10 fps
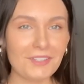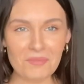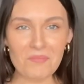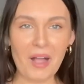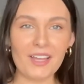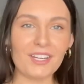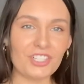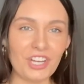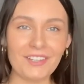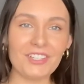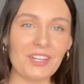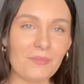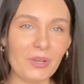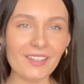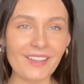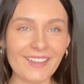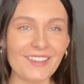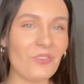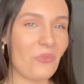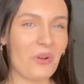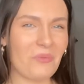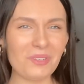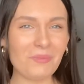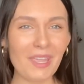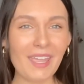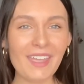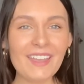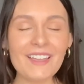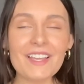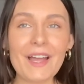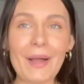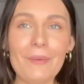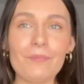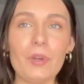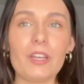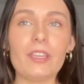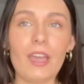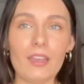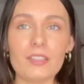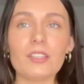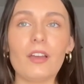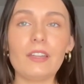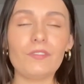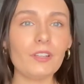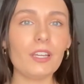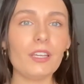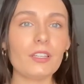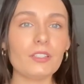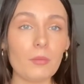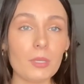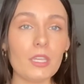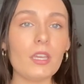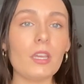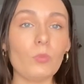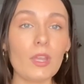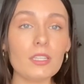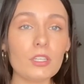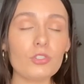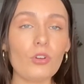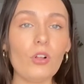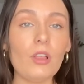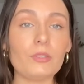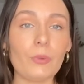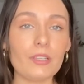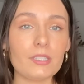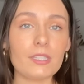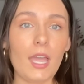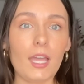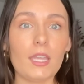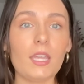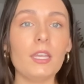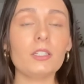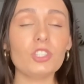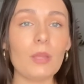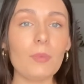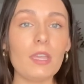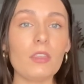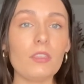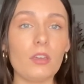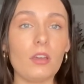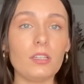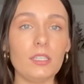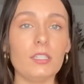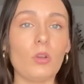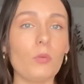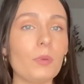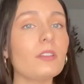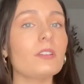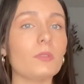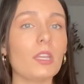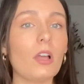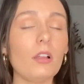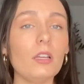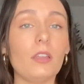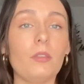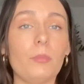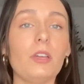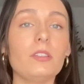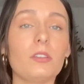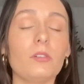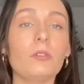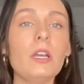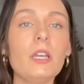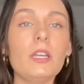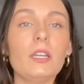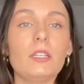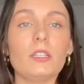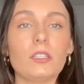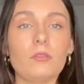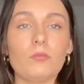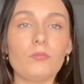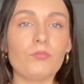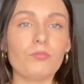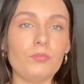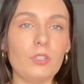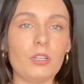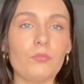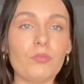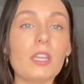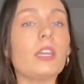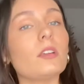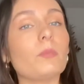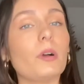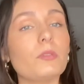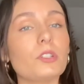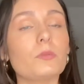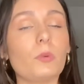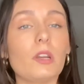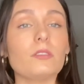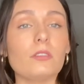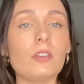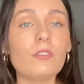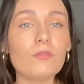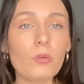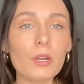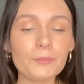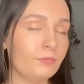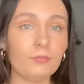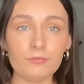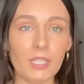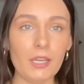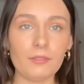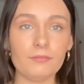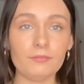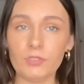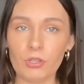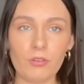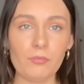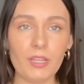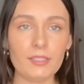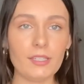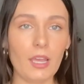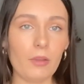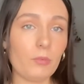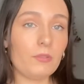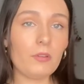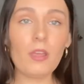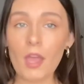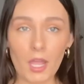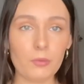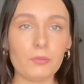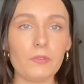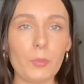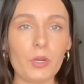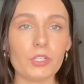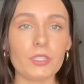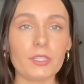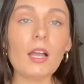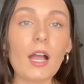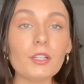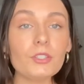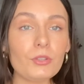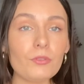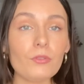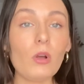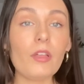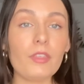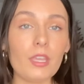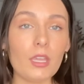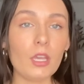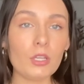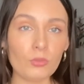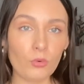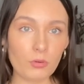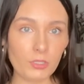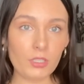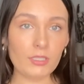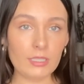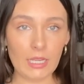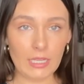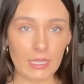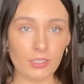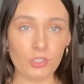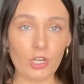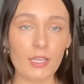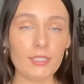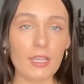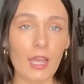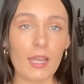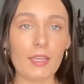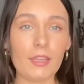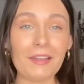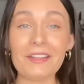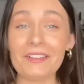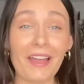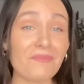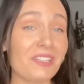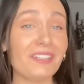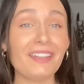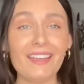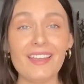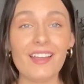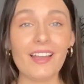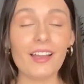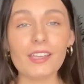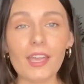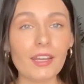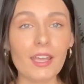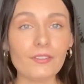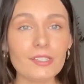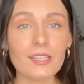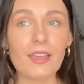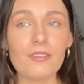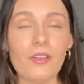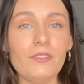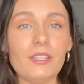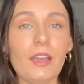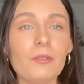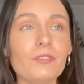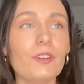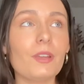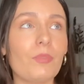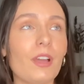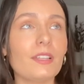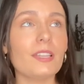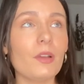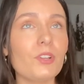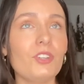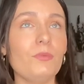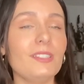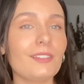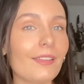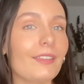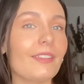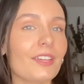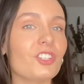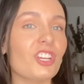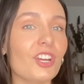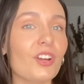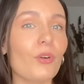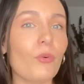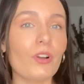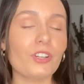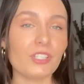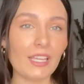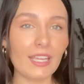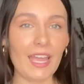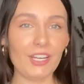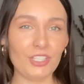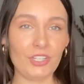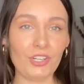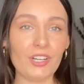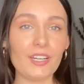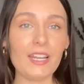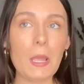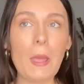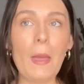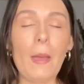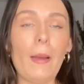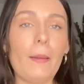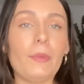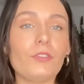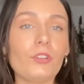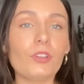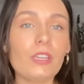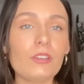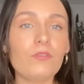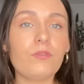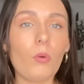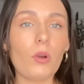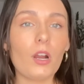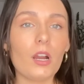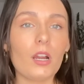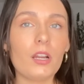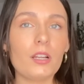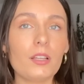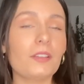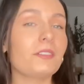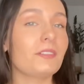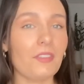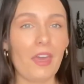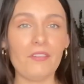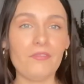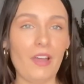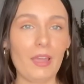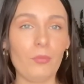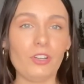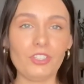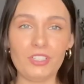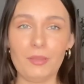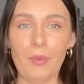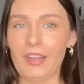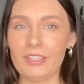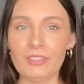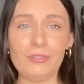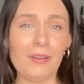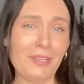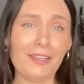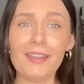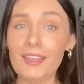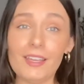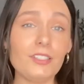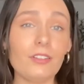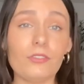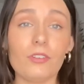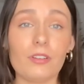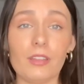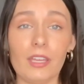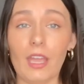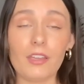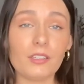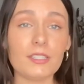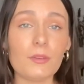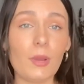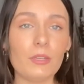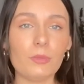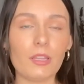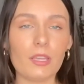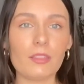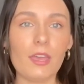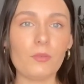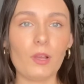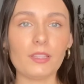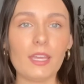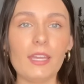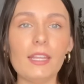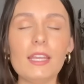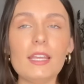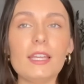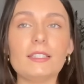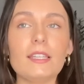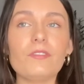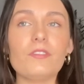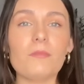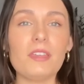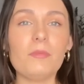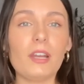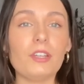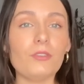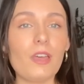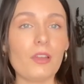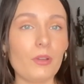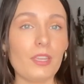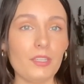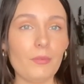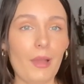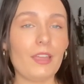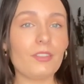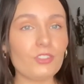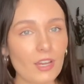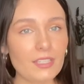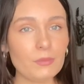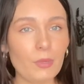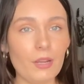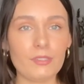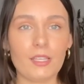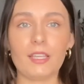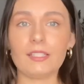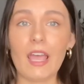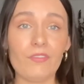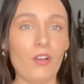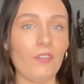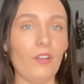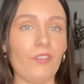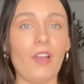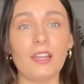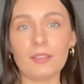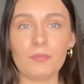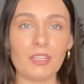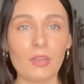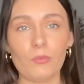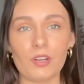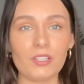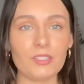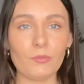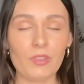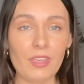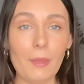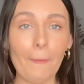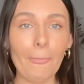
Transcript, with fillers: body changing, but like what would be. Um, but yeah, I saw definite tummy and waist control as well as thigh shaping. The gusset is open is what they call it on the butt, so it doesn't, you know, bring in your butt, which is what I was looking for. Yeah, no complaints. I would I would repurchase it. On to the Norma Diana dress. I I mean, again, I have to say I loved it. I was very impressed. I wish it was slightly less sheer or just like had a skirt. Um, if you're looking for that vibe where it's just the bodysuit, I mean, it's a look. Like, I could see why you would like that and want that. It's not for me, but I knew that going into buying the dress, but I was like, it's half off. I'll find something that works with it.